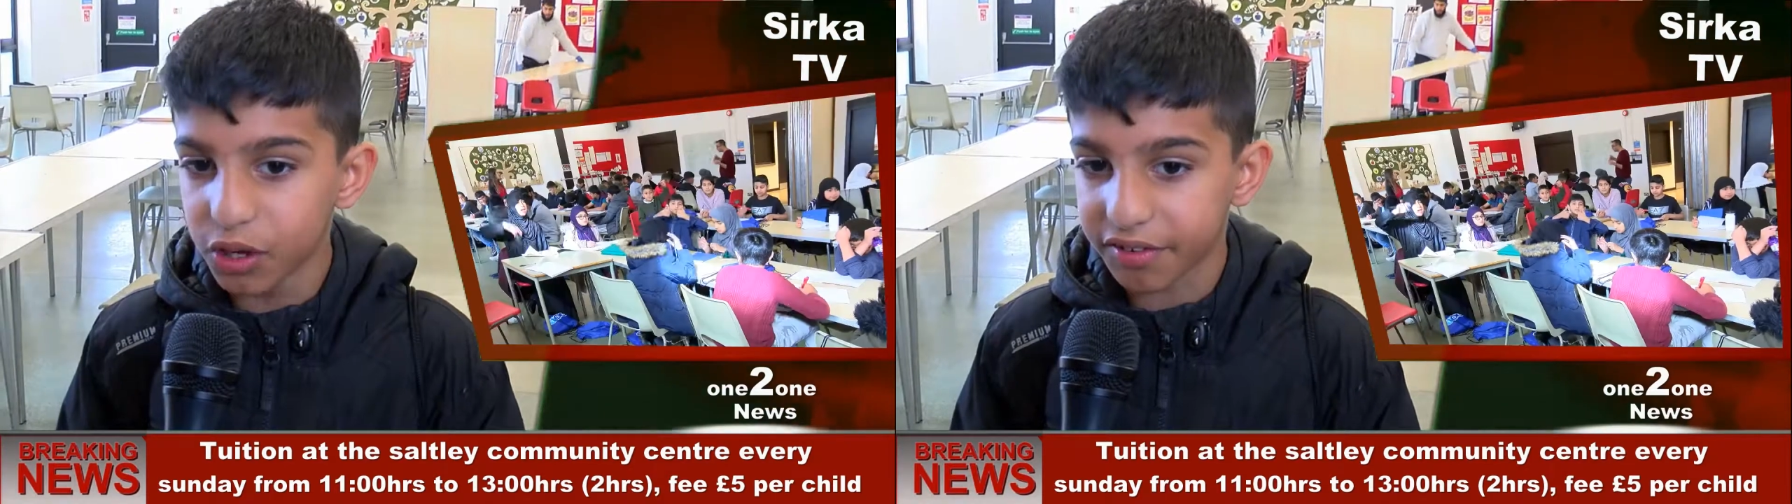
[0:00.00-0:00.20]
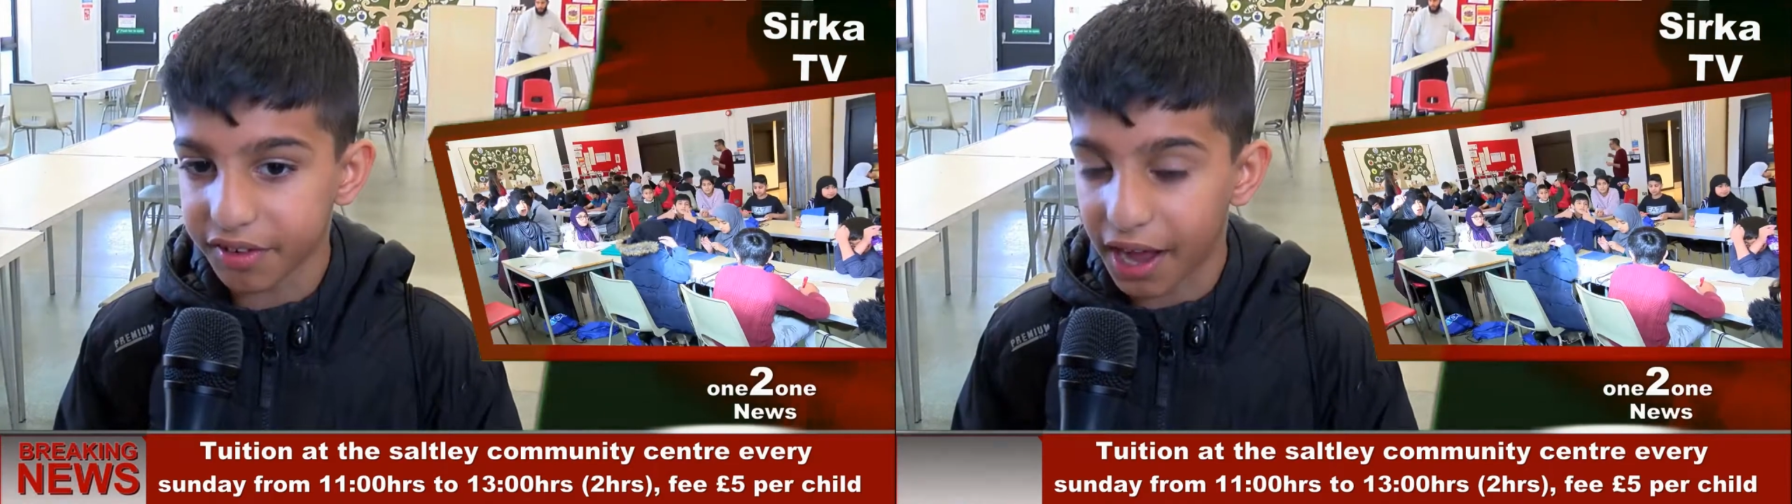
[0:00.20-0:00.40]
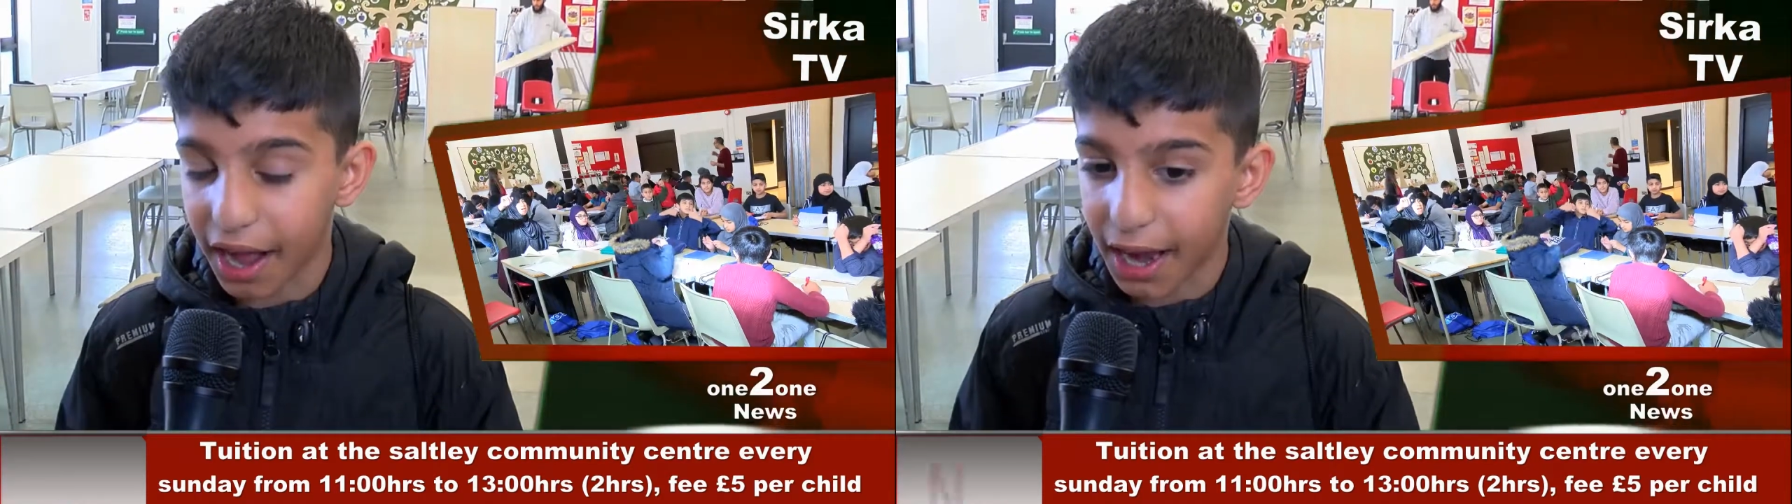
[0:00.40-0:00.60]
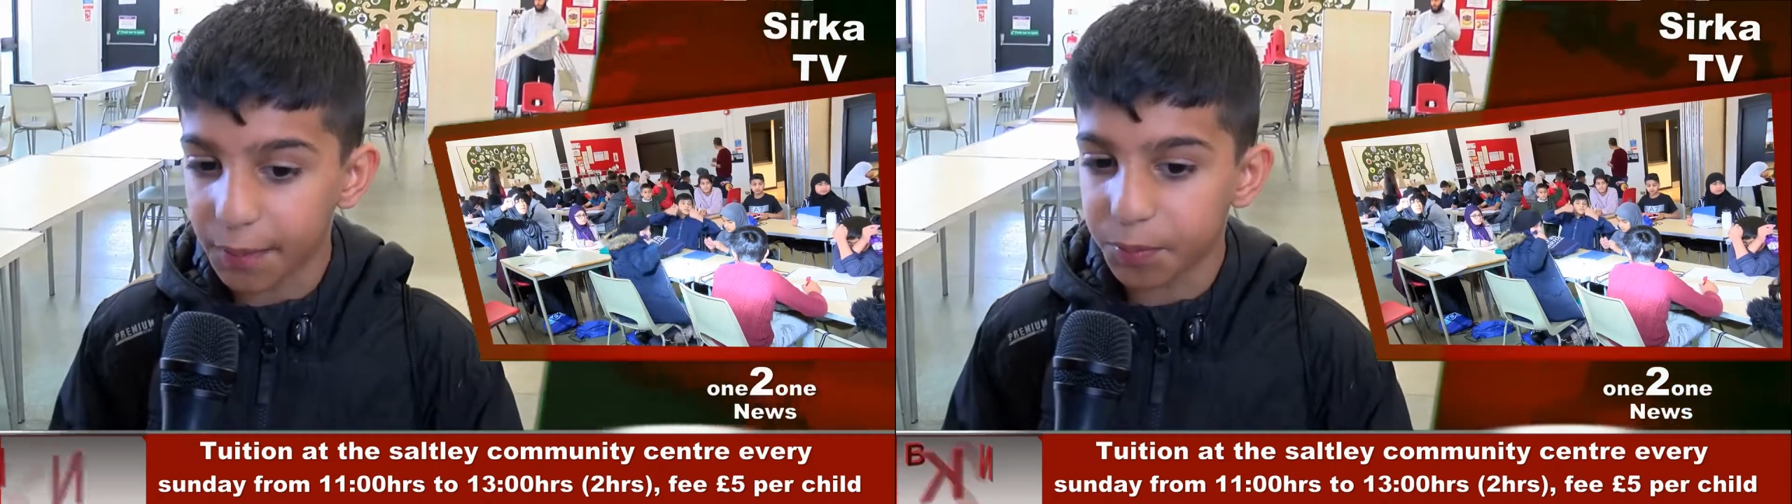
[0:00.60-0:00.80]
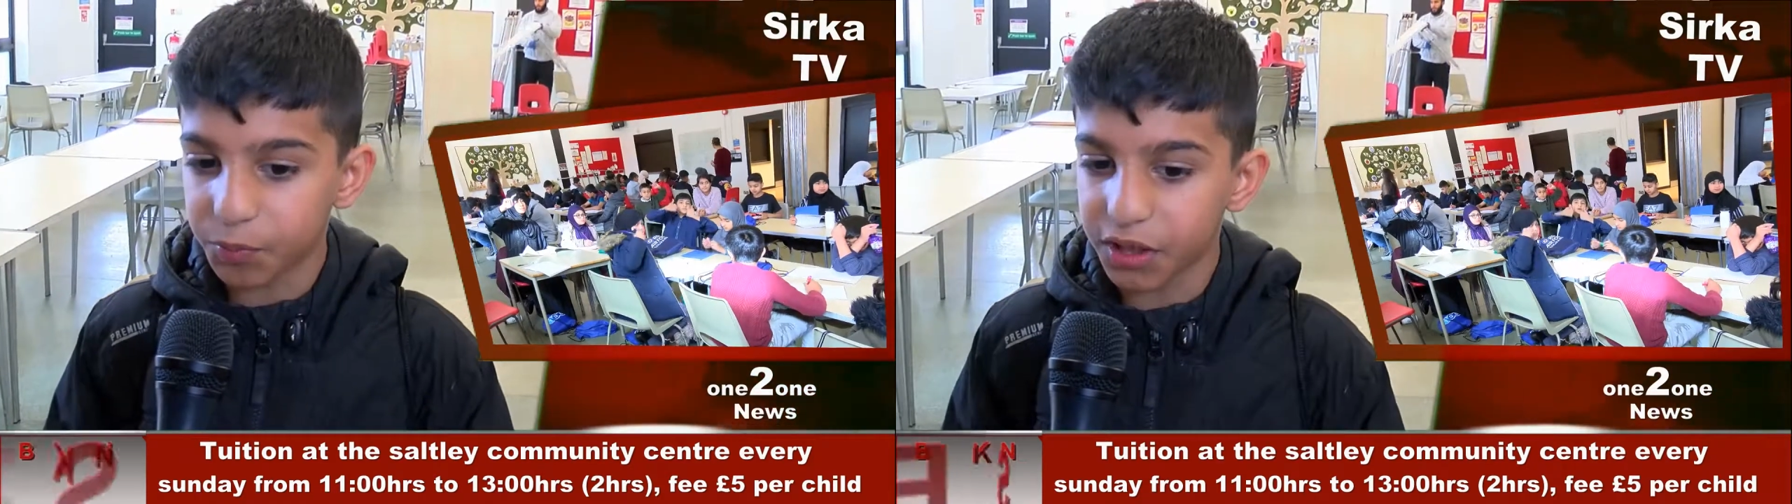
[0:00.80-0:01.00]
is
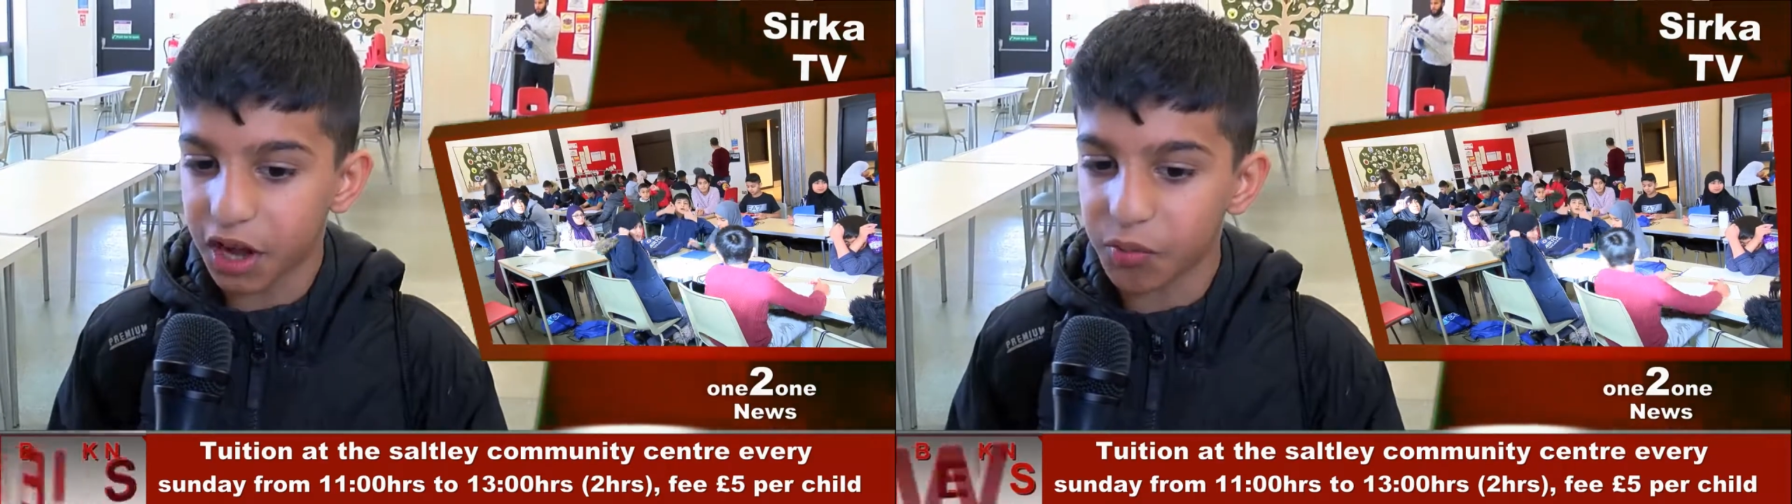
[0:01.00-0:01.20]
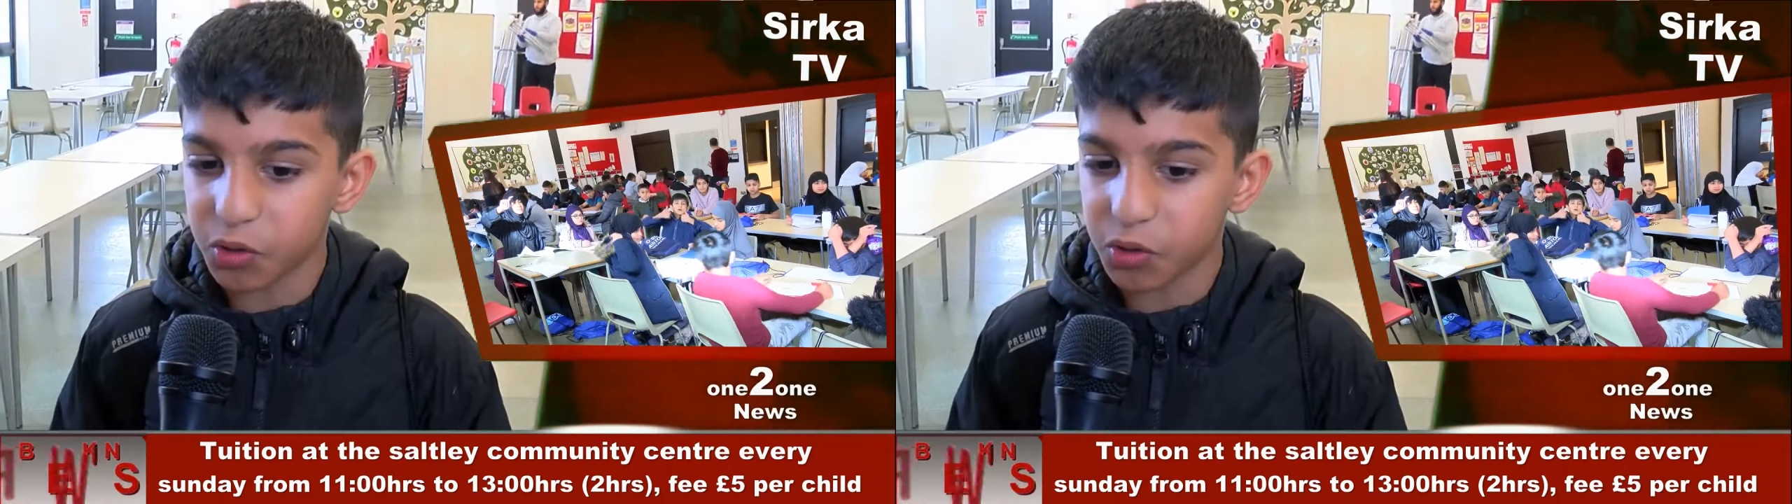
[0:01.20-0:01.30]
help with our